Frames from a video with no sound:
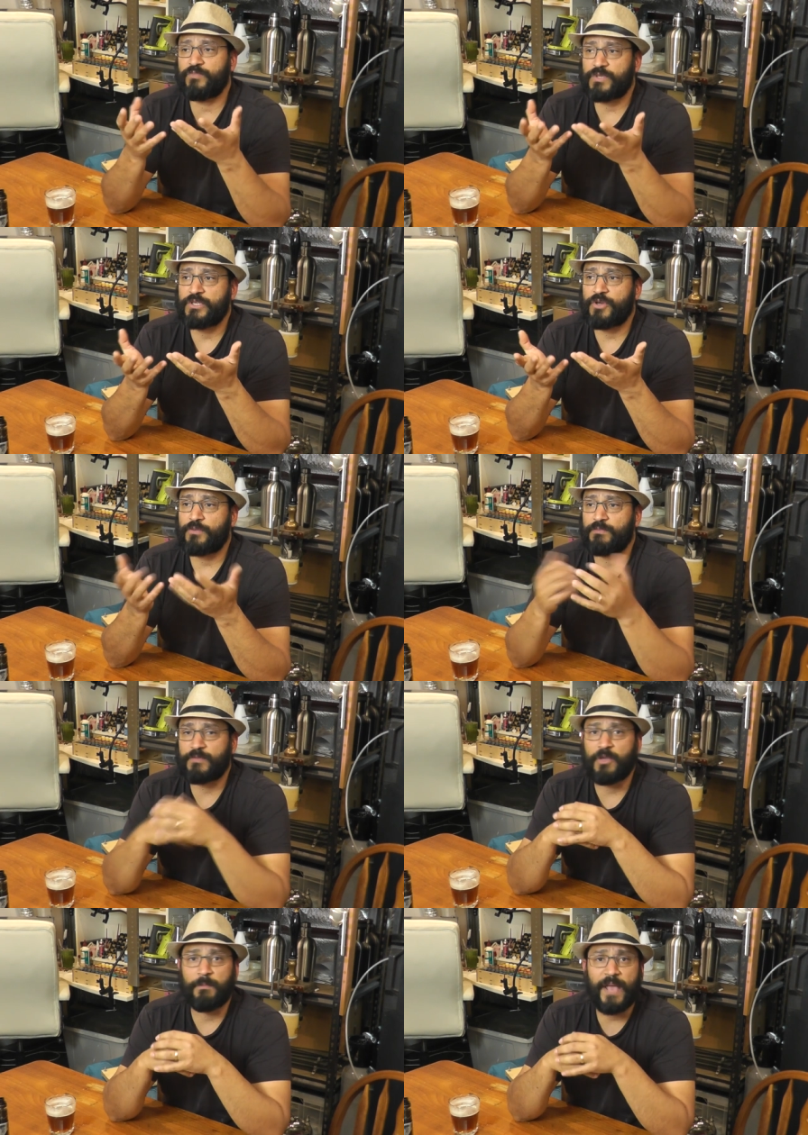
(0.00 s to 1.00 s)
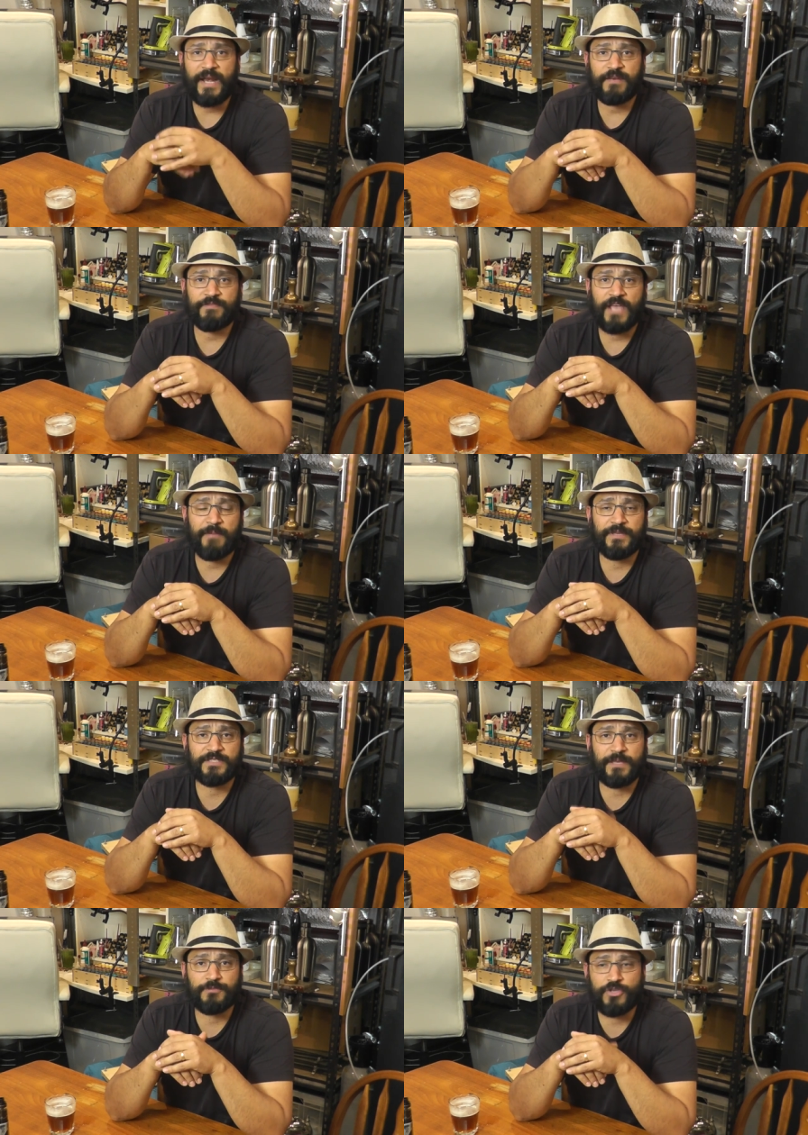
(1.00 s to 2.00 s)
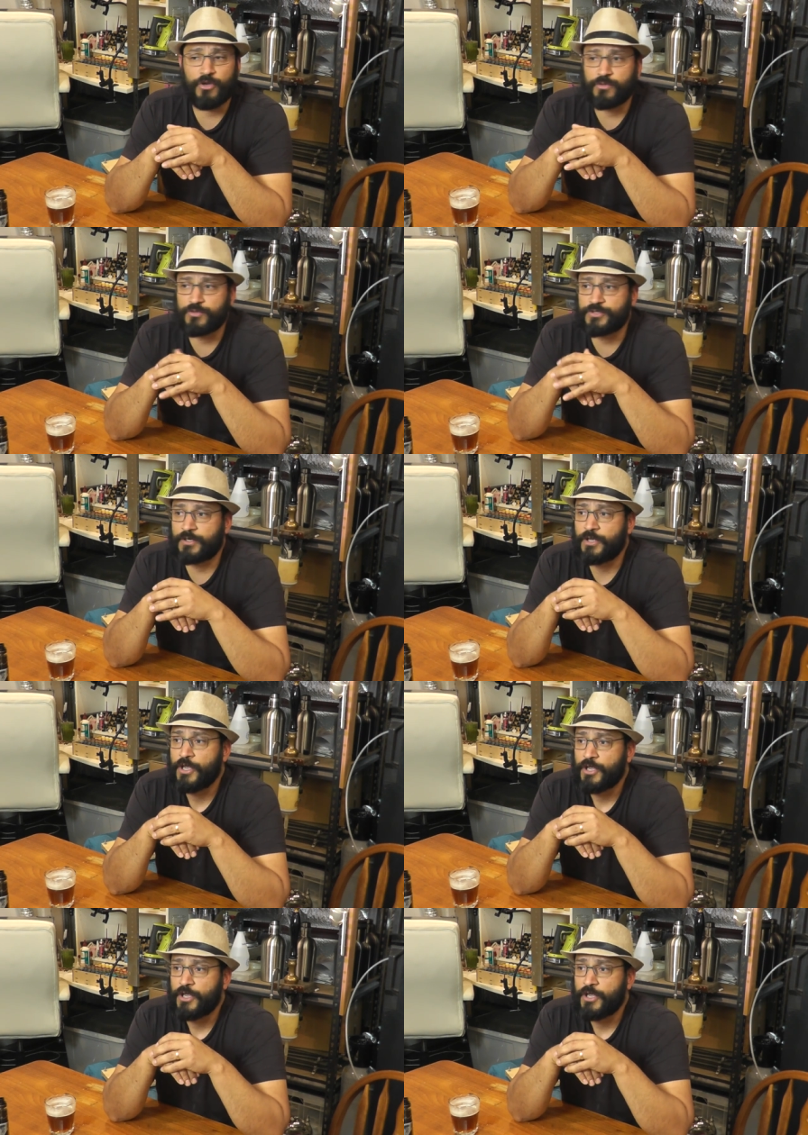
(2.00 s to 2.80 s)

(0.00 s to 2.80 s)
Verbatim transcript: you know competitive game in some circles and